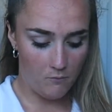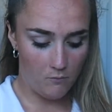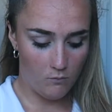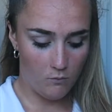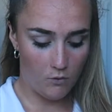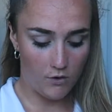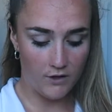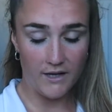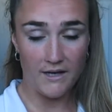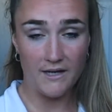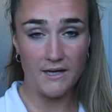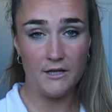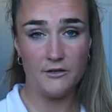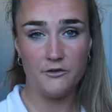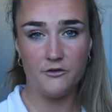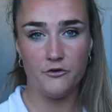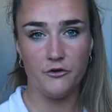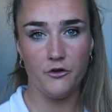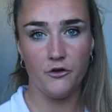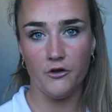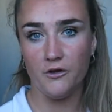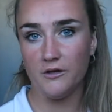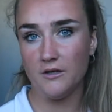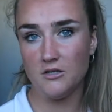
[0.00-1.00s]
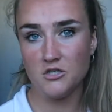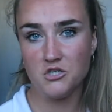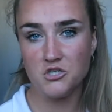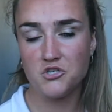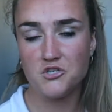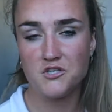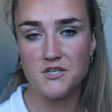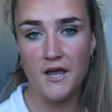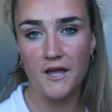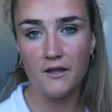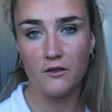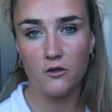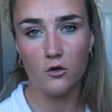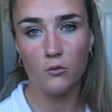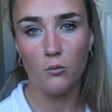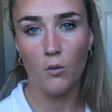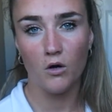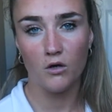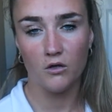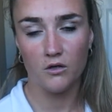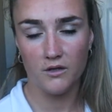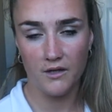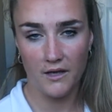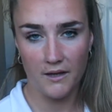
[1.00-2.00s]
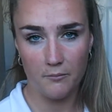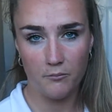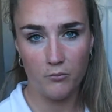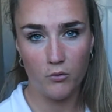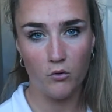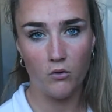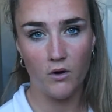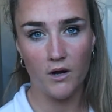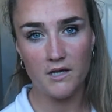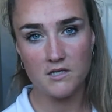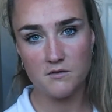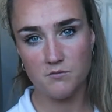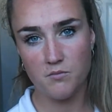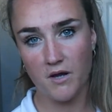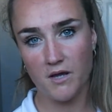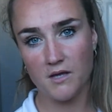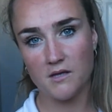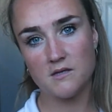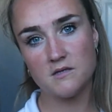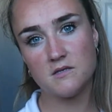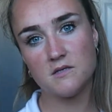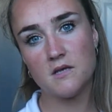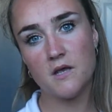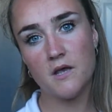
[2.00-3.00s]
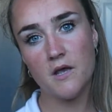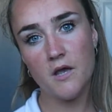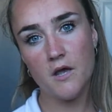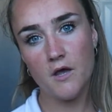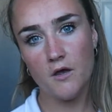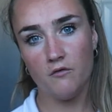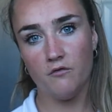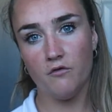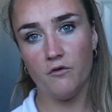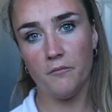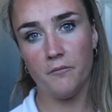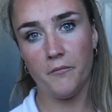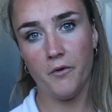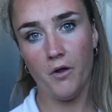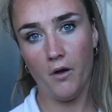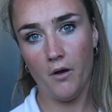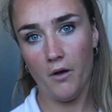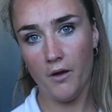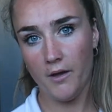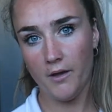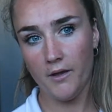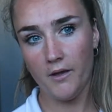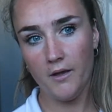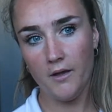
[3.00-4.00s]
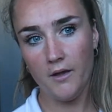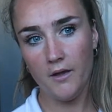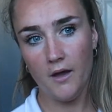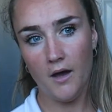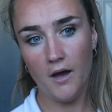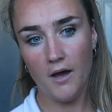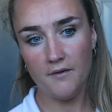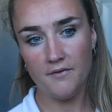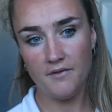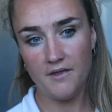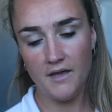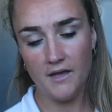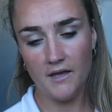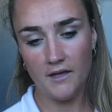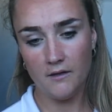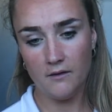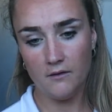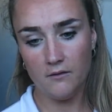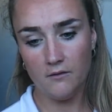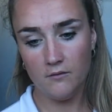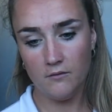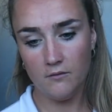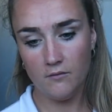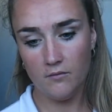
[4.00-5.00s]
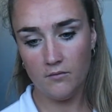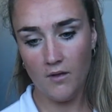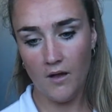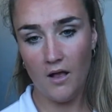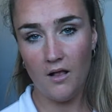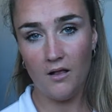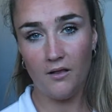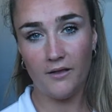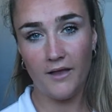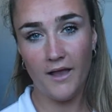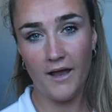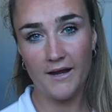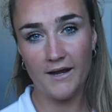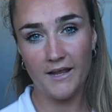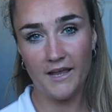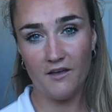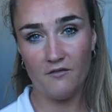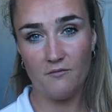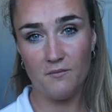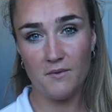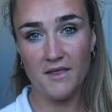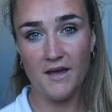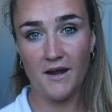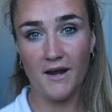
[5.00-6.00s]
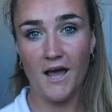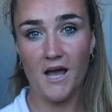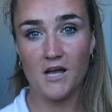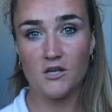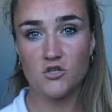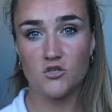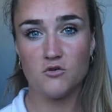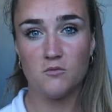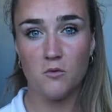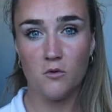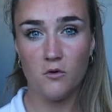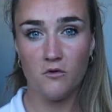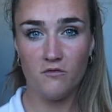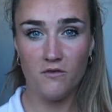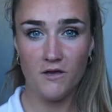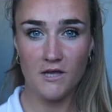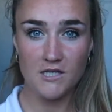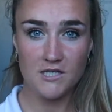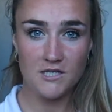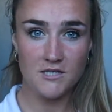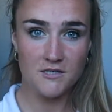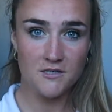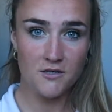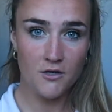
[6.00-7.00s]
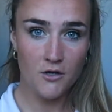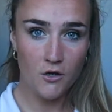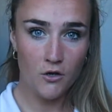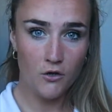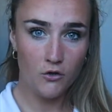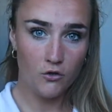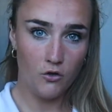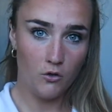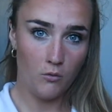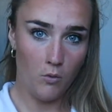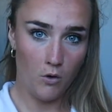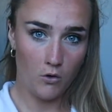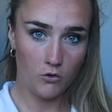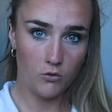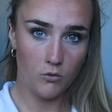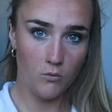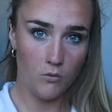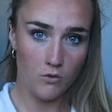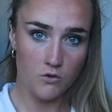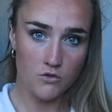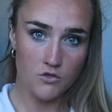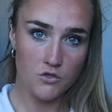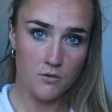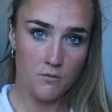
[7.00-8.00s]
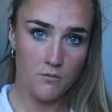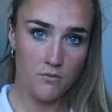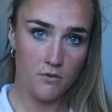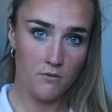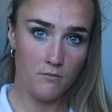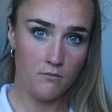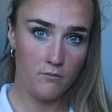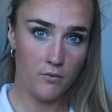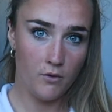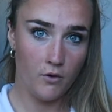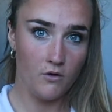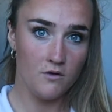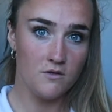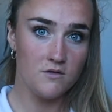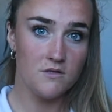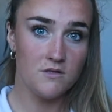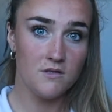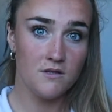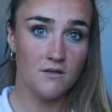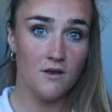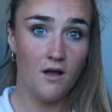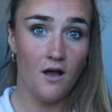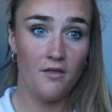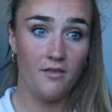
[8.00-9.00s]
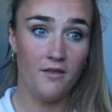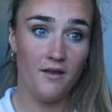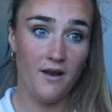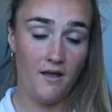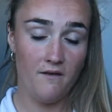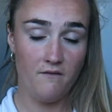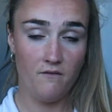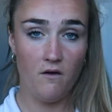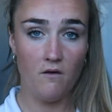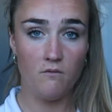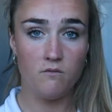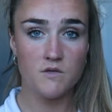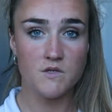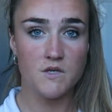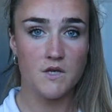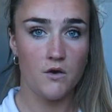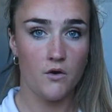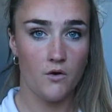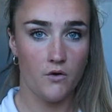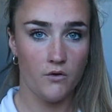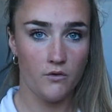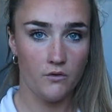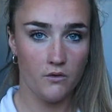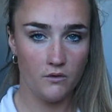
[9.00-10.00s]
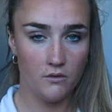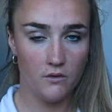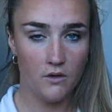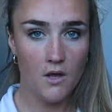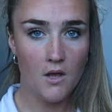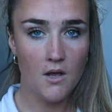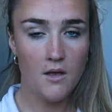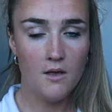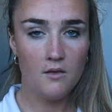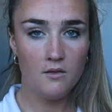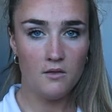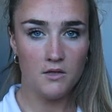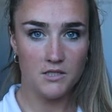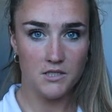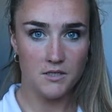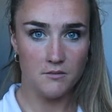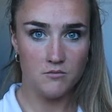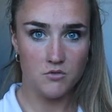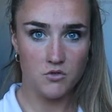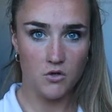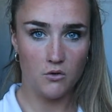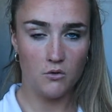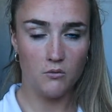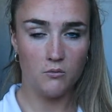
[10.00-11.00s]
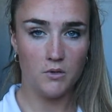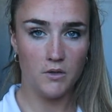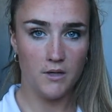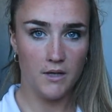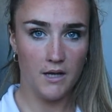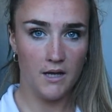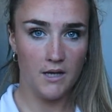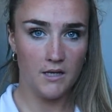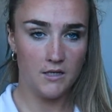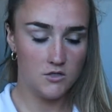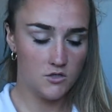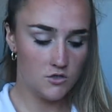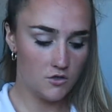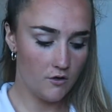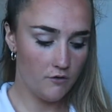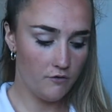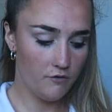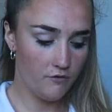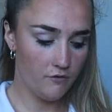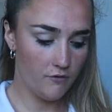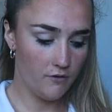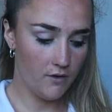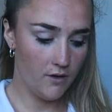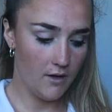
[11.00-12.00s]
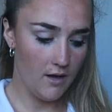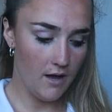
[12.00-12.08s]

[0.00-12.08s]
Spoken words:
what I need to do, and I just said that I wanted to get progress pics from now, and then that'll kind of give me that extra motivation to work towards something, because now that I've obviously heard that the gyms aren't open again and stuff